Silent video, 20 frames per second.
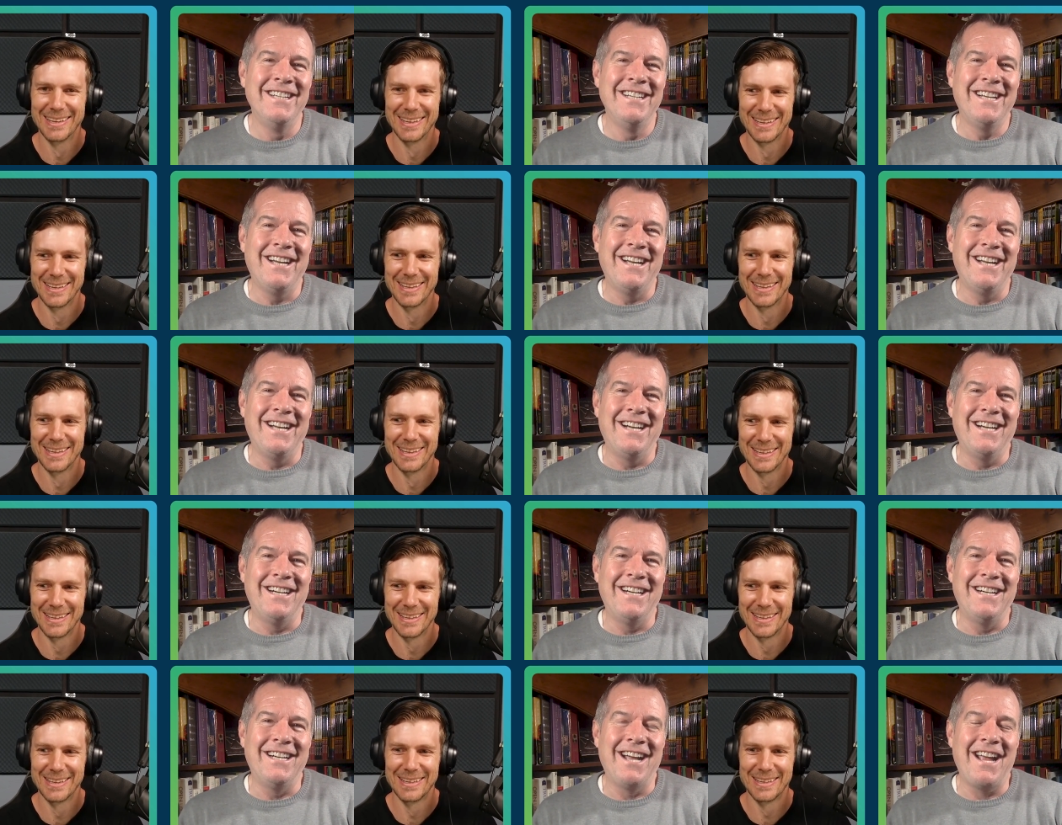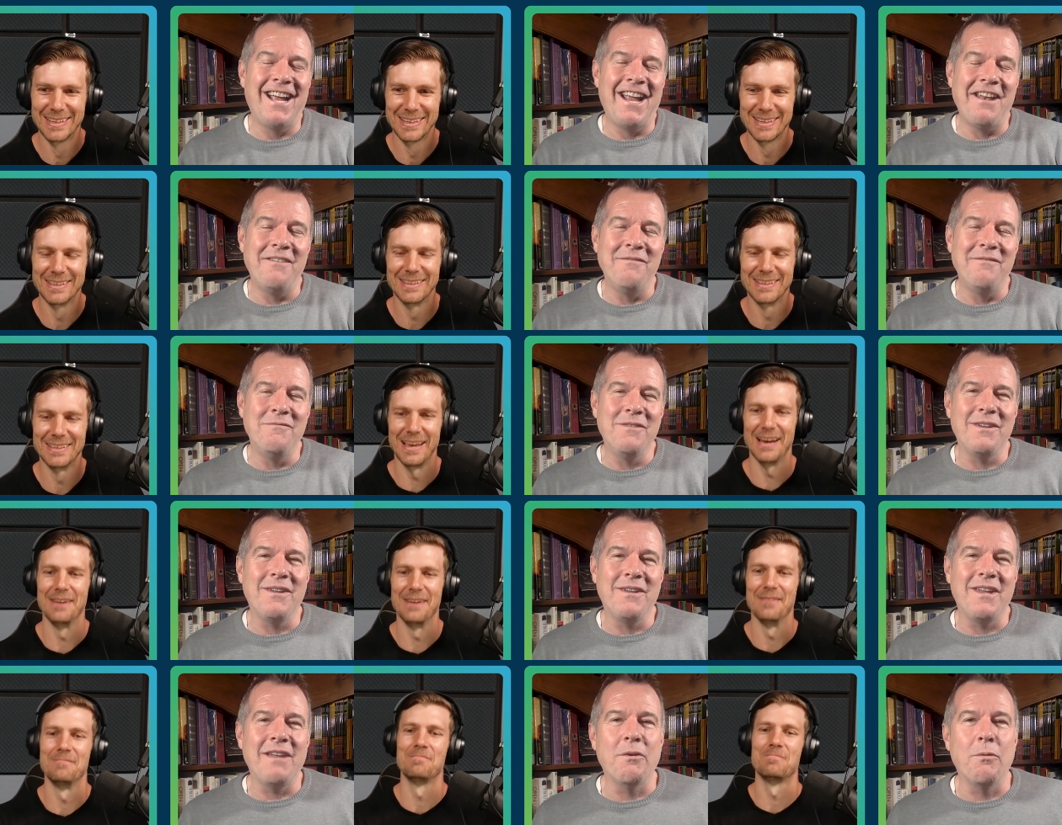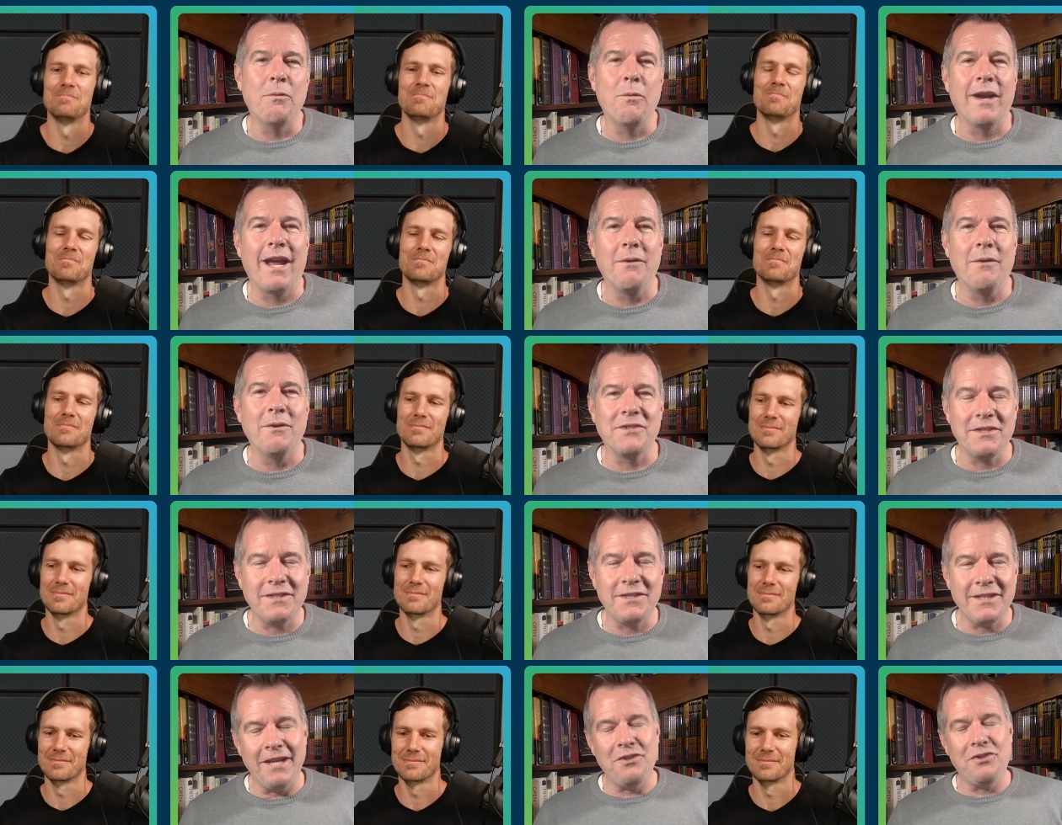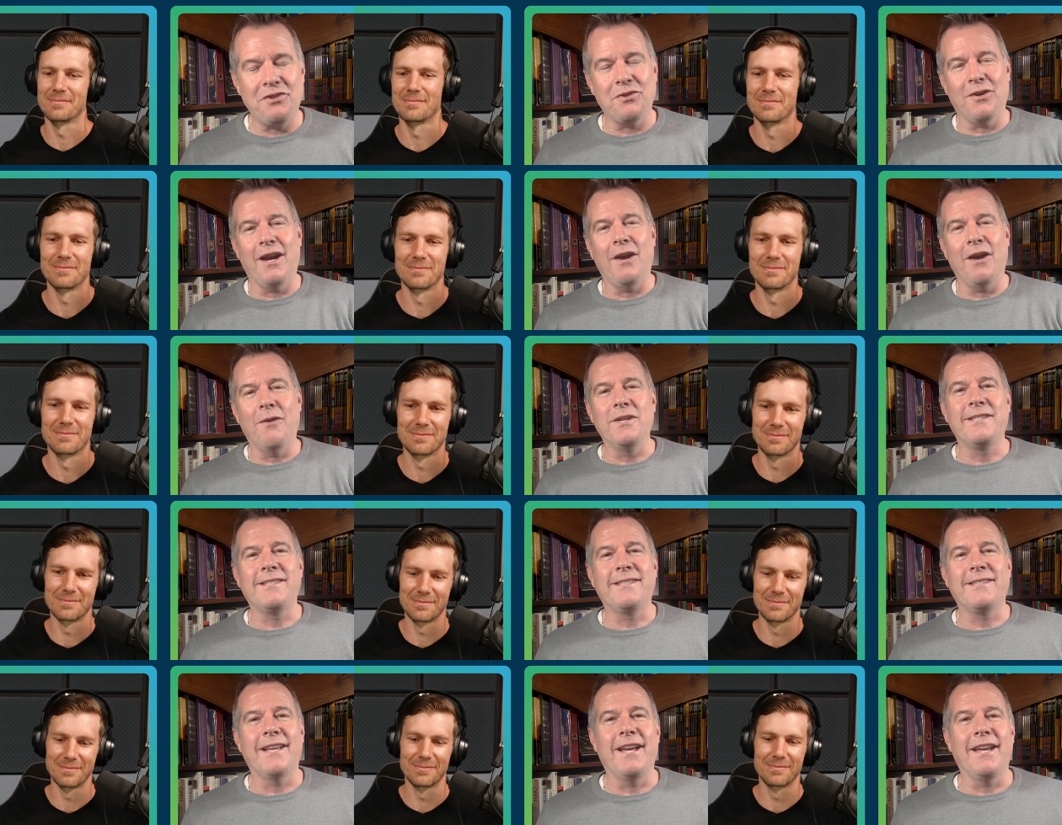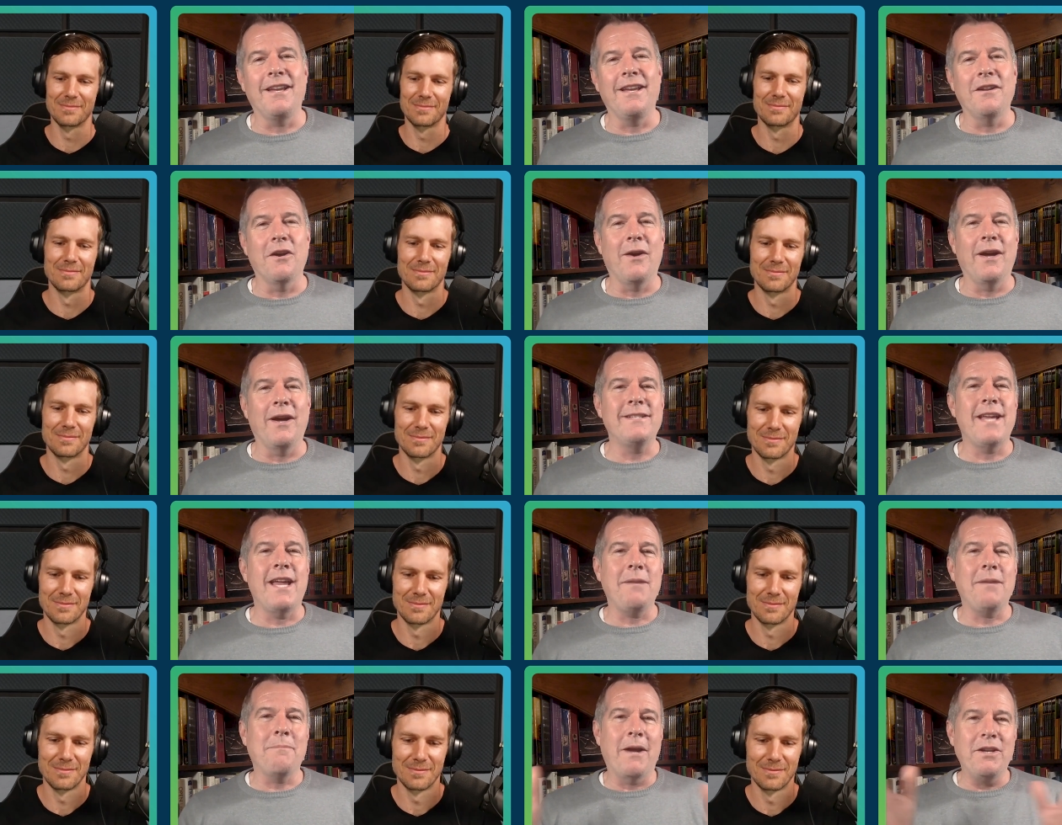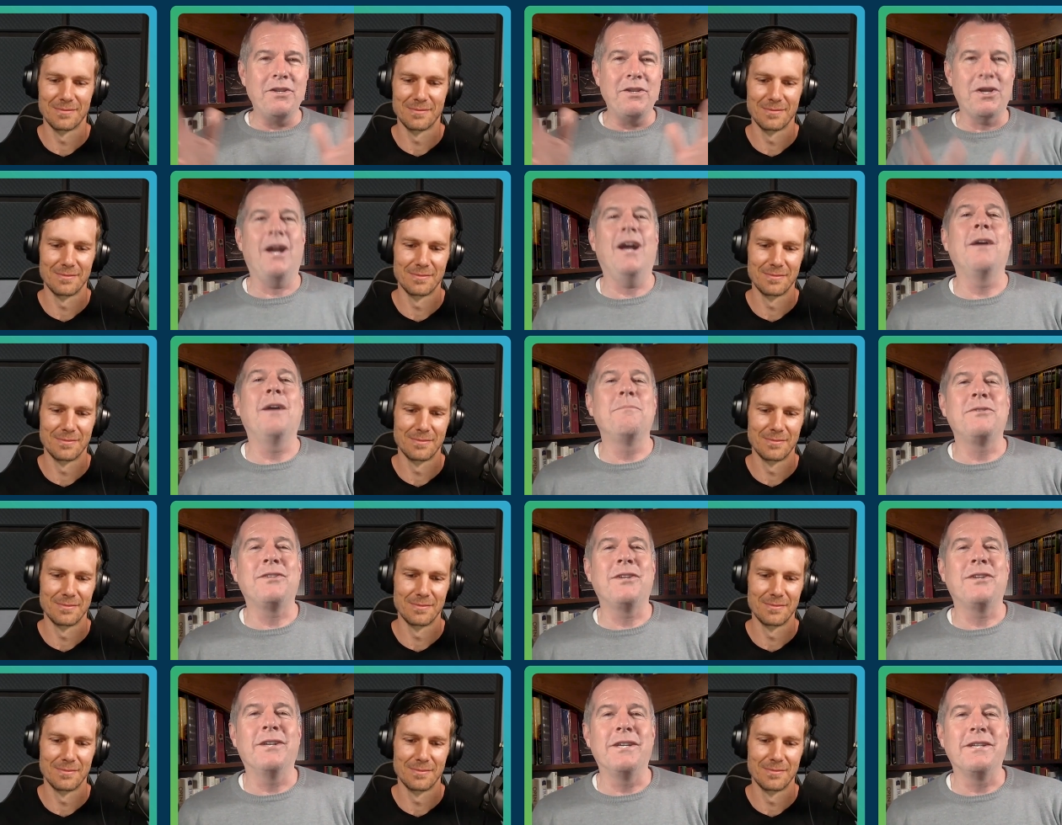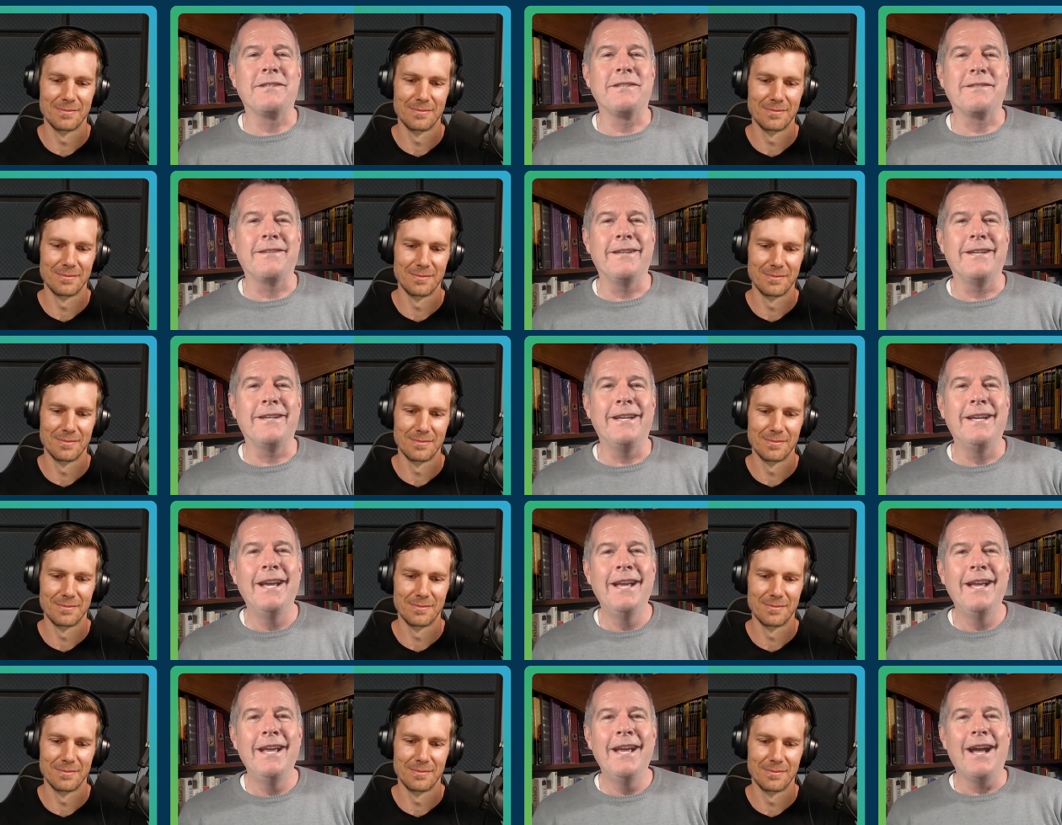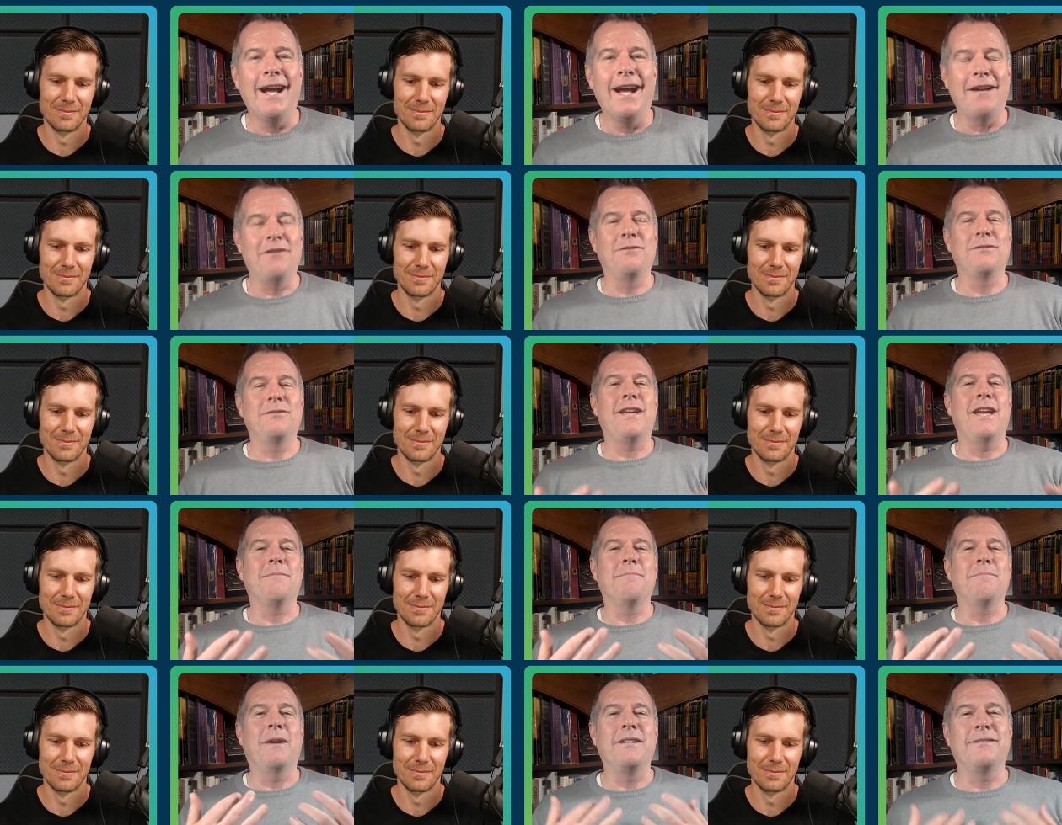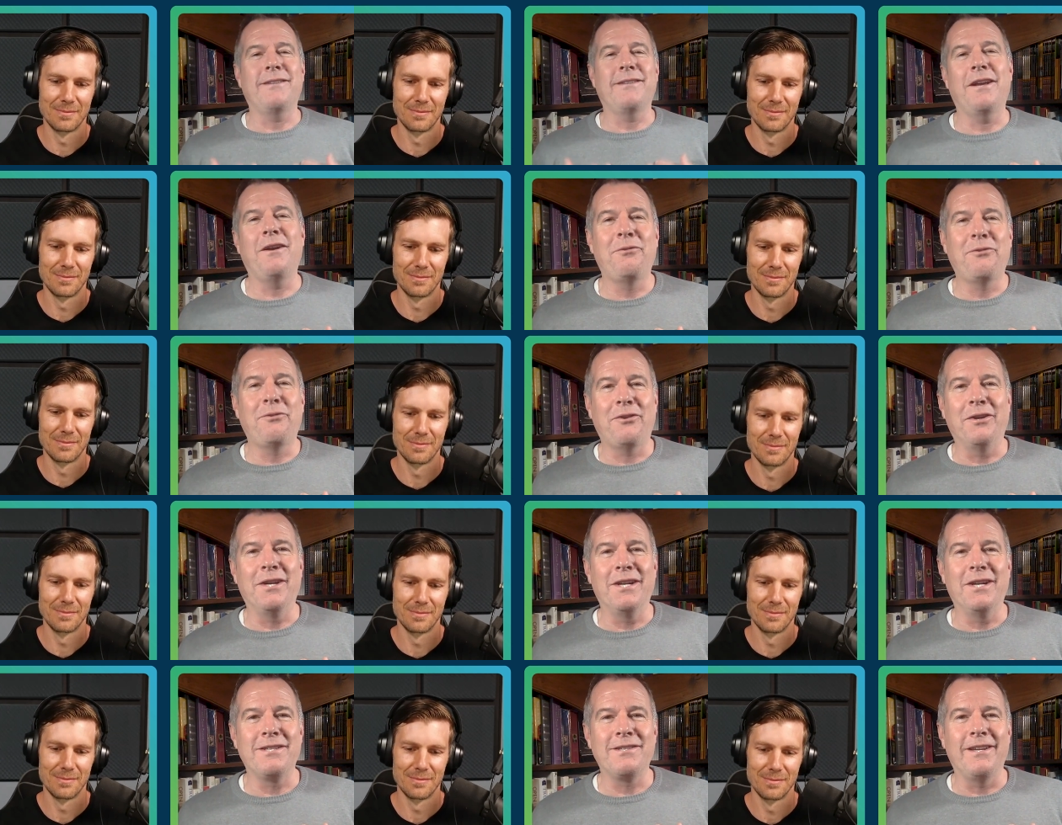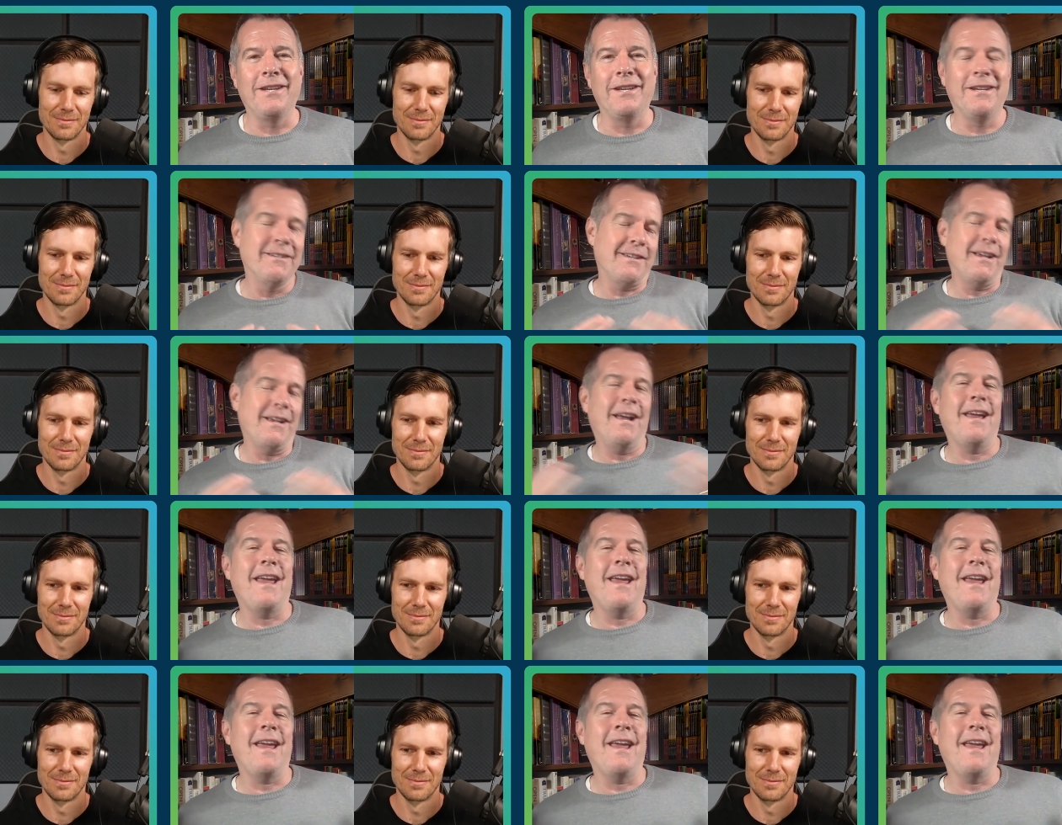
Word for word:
Speaker 1: Uh, and yeah. even when I was a teacher, I always say, you know, I take my job seriously I don't take myself seriously because I